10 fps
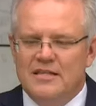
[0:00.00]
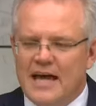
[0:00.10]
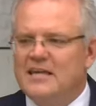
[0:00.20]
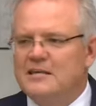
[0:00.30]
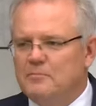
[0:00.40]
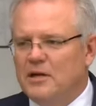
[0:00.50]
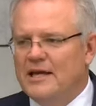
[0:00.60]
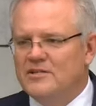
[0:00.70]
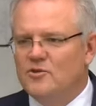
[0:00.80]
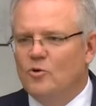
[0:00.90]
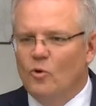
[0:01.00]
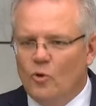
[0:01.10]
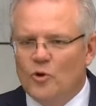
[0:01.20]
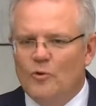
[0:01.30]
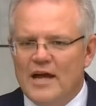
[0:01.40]
taking place
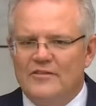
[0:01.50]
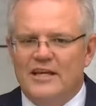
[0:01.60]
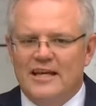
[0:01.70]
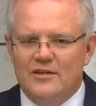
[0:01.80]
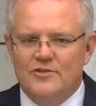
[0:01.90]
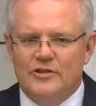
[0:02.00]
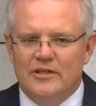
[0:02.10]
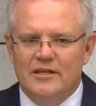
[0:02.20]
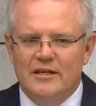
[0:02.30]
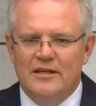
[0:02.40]
all around the country.